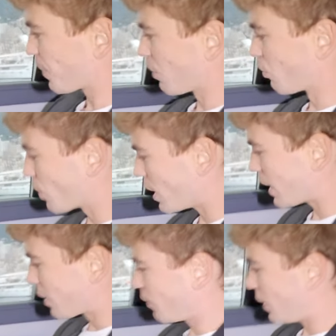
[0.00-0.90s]

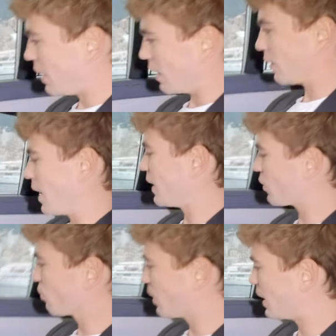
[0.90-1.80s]
really convenient. And
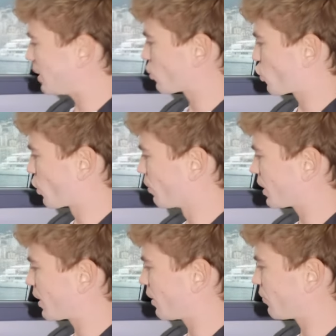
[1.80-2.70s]
it's a really
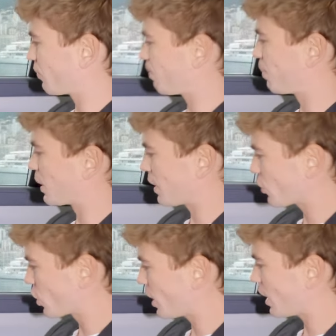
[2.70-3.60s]
intuitive
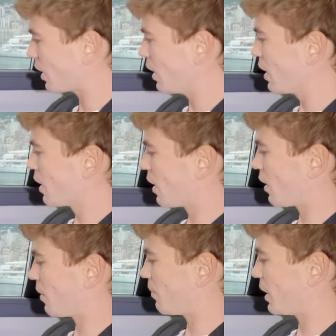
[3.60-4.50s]
positioning.
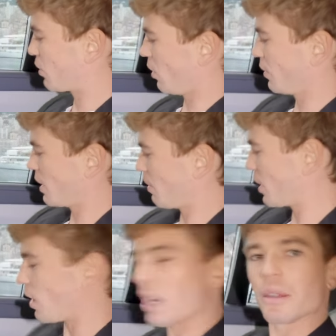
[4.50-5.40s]
Um, it's obviously where
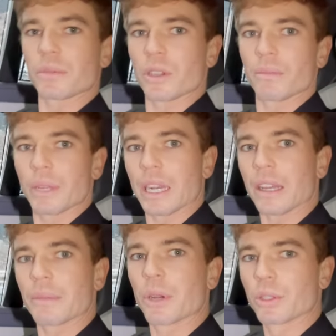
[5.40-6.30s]
your arm's going to be
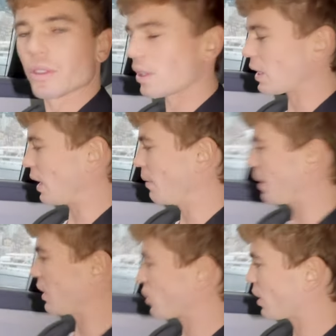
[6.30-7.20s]
lying most of the time,
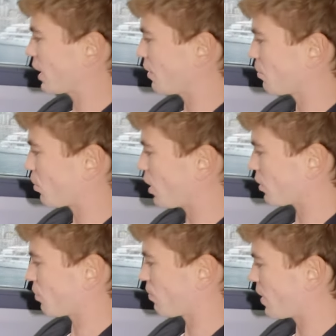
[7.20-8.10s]
and I just think it
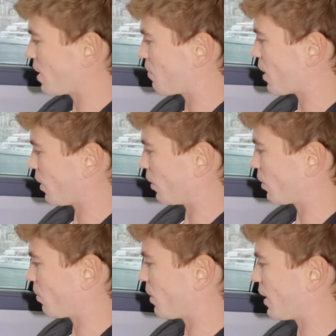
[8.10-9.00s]
works really well
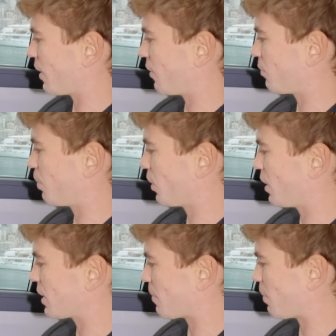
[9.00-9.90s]
the way they've put
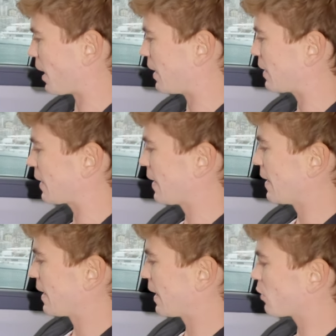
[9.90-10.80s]
this in place.
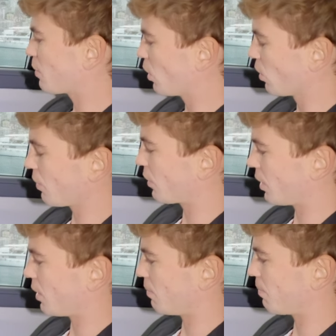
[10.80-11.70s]
Gives me all of
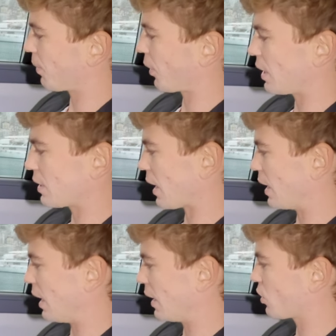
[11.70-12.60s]
the things that
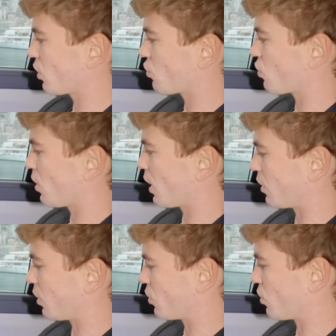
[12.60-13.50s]
I'd like to control. I
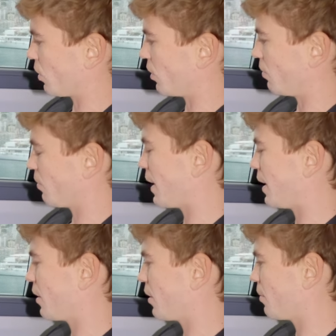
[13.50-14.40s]
can control the
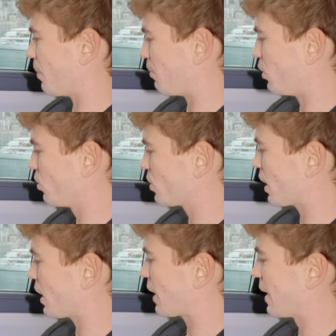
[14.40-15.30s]
radio, my
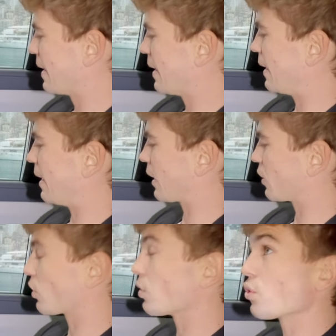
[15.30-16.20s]
music, uh, I
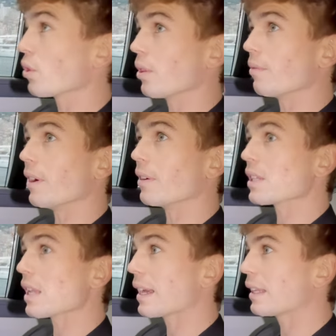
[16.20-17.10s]
can control the
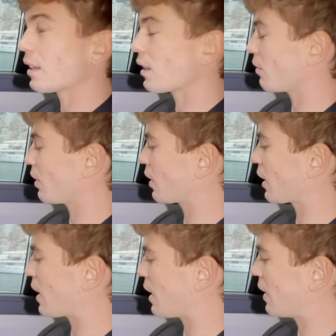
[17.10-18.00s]
various lighting around the
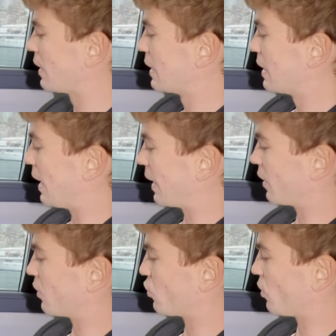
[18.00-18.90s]
car, I
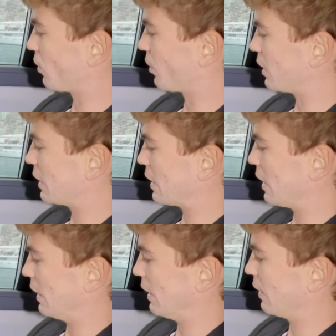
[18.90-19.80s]
can control things
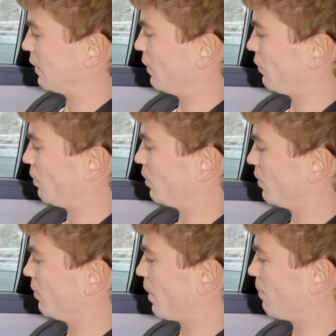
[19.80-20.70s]
like if I want my